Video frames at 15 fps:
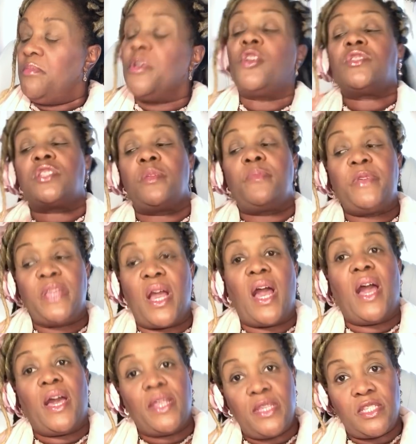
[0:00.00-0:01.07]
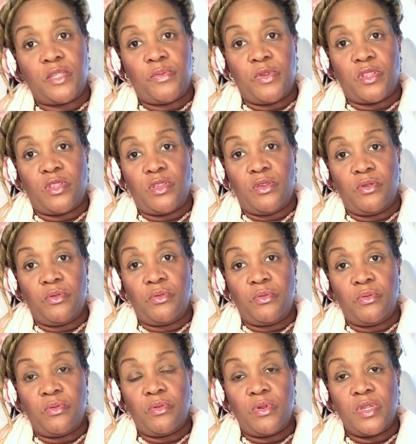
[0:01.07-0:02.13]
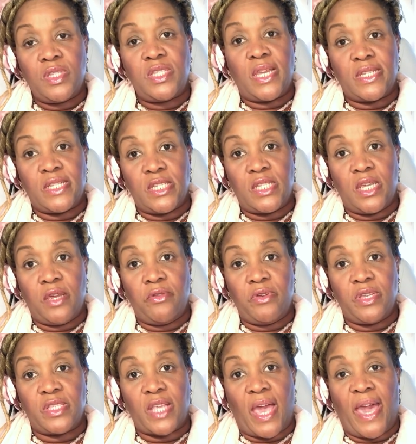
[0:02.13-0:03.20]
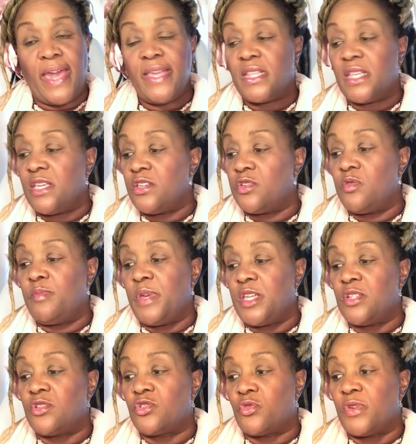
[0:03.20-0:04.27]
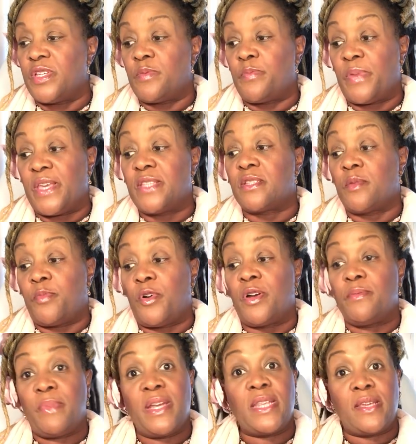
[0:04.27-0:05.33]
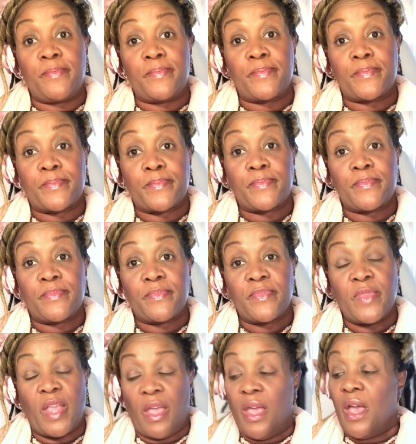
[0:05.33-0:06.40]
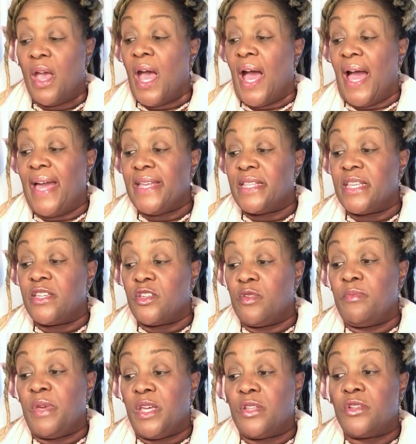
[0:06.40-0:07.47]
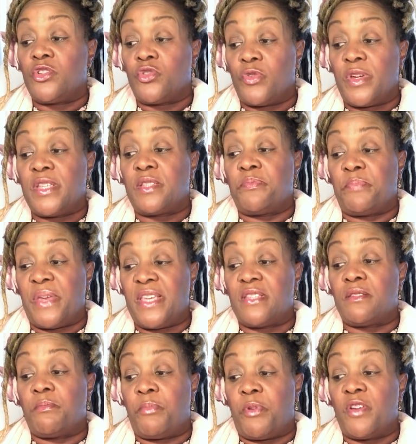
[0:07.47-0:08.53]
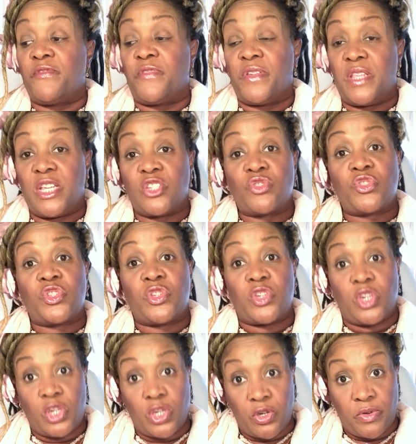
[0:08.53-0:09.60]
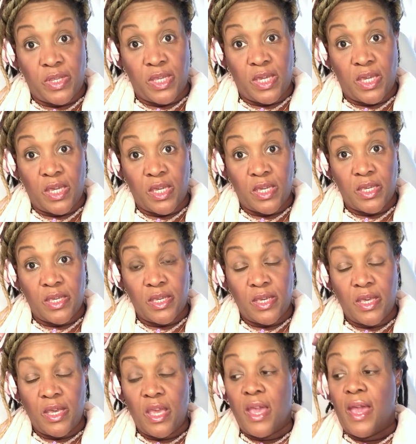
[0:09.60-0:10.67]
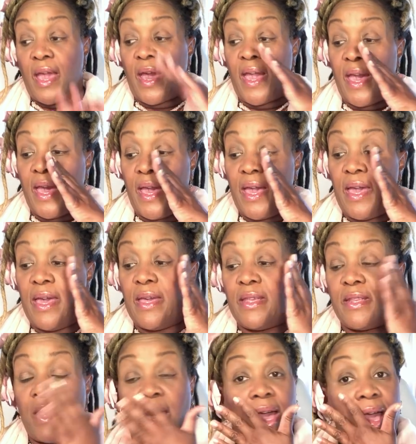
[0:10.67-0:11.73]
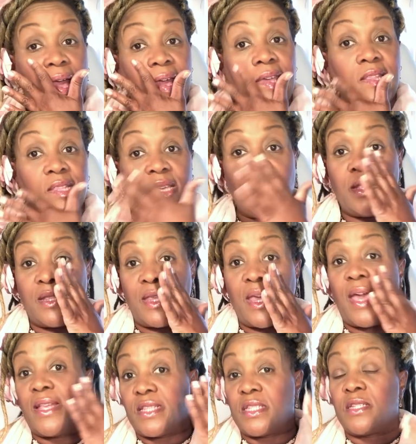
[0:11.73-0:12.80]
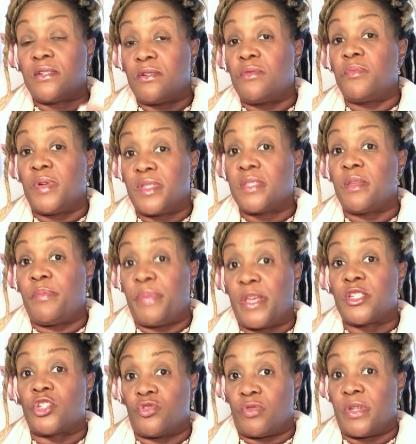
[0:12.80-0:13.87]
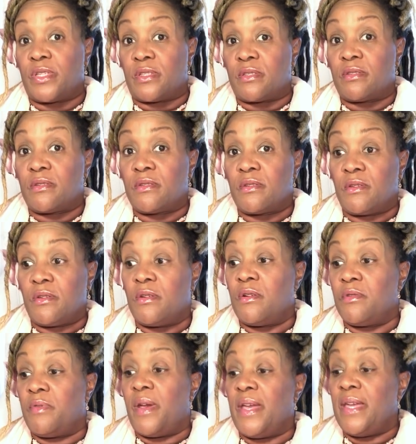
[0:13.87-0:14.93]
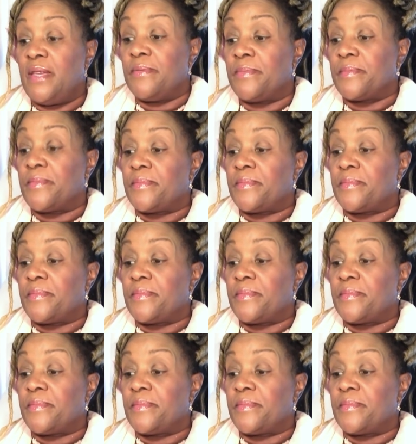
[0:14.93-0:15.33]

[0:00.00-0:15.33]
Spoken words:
Because to be honest with you, Sagittarians, I think you made a choice based upon money. I think you made a choice based upon financial security. And I think that still was the best choice. All right?